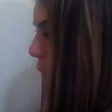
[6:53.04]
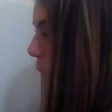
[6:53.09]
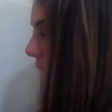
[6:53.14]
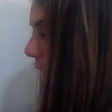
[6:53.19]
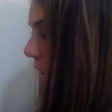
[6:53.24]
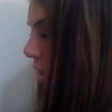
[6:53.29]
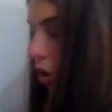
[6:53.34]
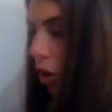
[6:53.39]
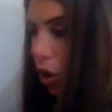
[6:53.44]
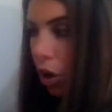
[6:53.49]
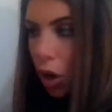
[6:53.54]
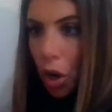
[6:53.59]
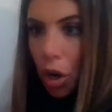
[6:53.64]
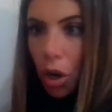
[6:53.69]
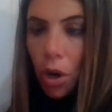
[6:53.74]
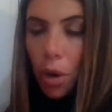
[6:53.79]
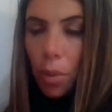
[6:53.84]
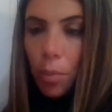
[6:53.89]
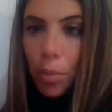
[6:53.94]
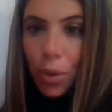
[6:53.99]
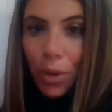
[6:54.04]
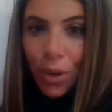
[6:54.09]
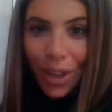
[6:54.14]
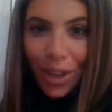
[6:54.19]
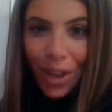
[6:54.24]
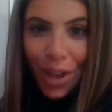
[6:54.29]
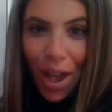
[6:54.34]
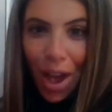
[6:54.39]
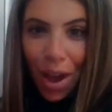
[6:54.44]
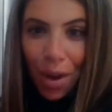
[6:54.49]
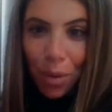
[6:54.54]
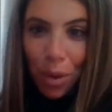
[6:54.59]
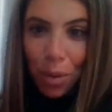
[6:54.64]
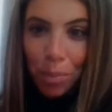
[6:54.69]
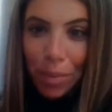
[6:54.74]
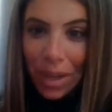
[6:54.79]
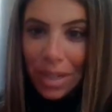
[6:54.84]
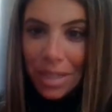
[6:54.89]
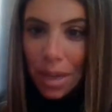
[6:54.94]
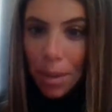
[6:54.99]
We are putting our
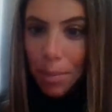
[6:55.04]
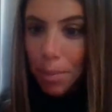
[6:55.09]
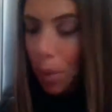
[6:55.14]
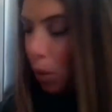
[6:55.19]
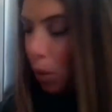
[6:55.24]
mixing